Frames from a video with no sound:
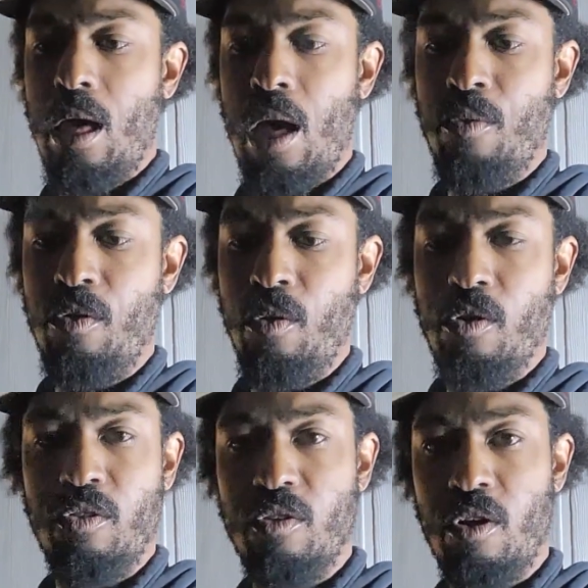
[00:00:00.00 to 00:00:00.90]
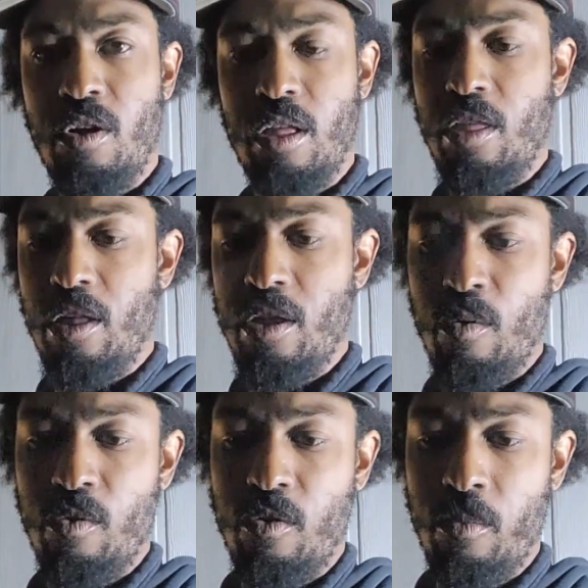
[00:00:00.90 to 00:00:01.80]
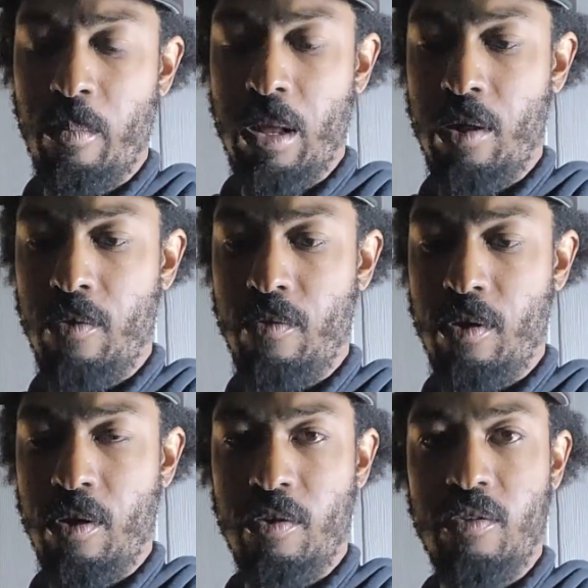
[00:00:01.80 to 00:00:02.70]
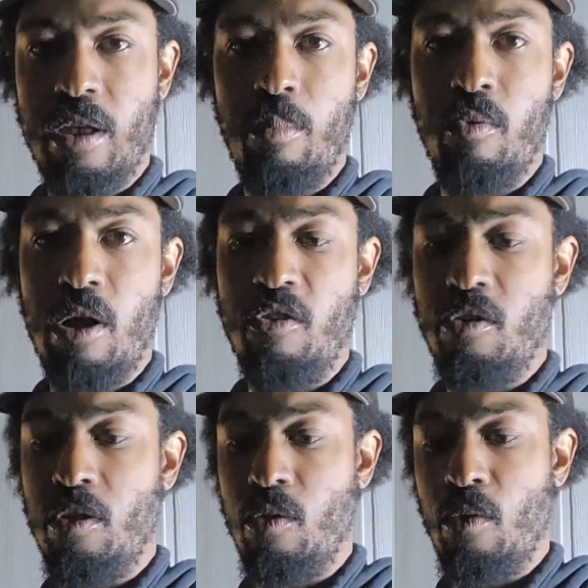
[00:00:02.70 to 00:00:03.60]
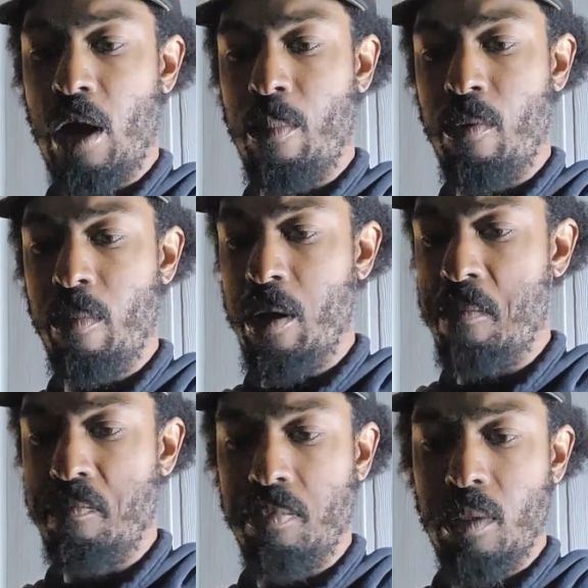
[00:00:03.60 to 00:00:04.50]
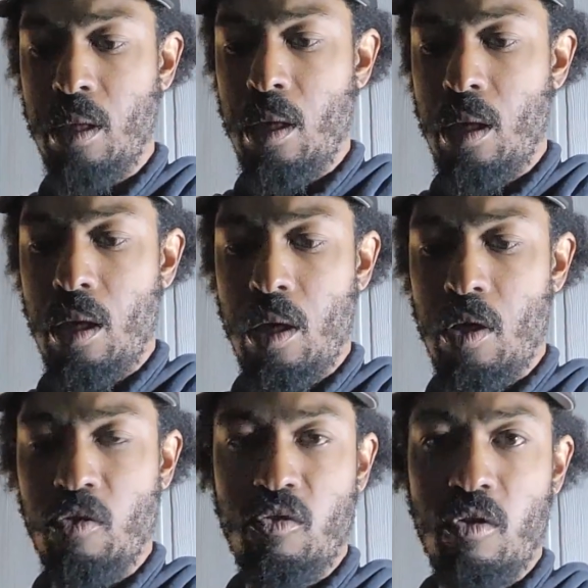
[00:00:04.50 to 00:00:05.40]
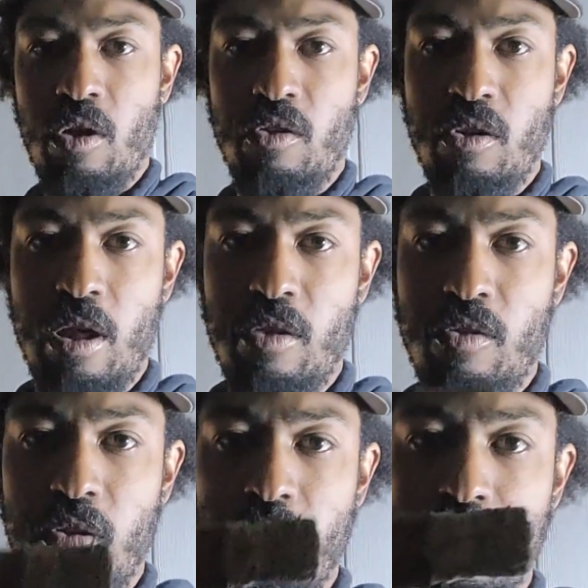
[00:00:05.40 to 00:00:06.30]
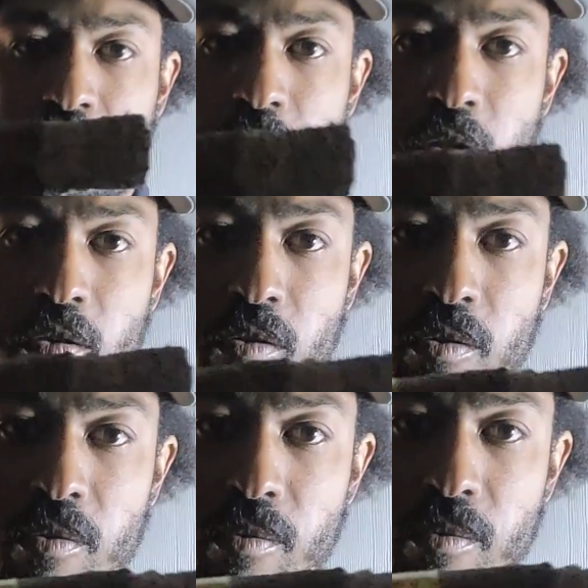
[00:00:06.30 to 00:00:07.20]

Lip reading: I was a little concerned. I thought there was a bit of a separation in the wrapper, but construction, as you can see, is